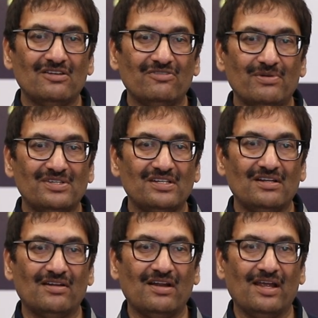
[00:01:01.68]
of machine
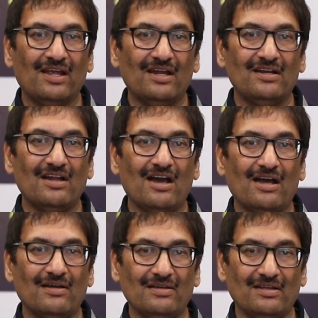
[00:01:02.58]
learning and
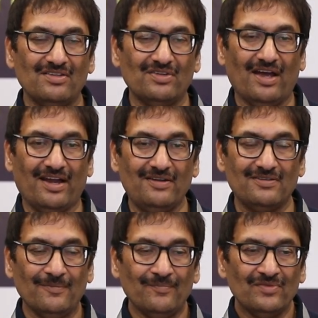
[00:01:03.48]

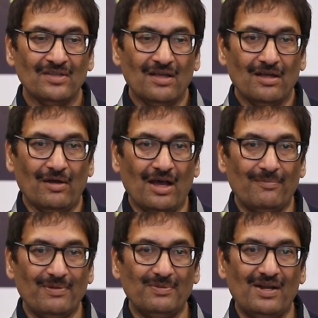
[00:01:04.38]
insights,
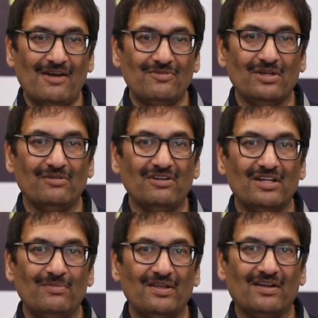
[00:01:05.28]
people have to
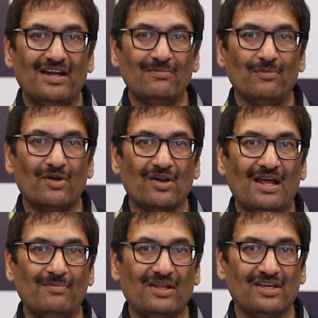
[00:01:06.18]
invariably write modern
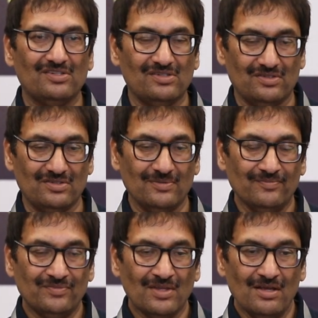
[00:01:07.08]
applications.
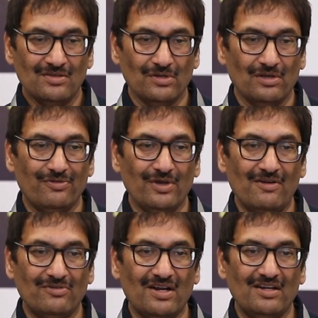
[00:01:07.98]
So, if you
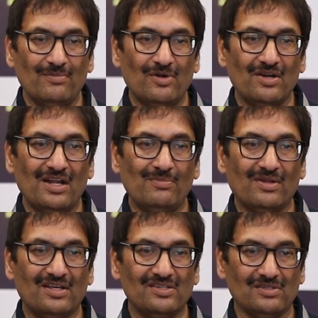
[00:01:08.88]
have to write modern
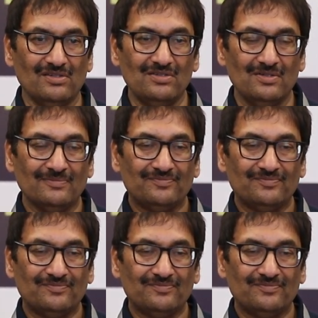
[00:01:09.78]
applications,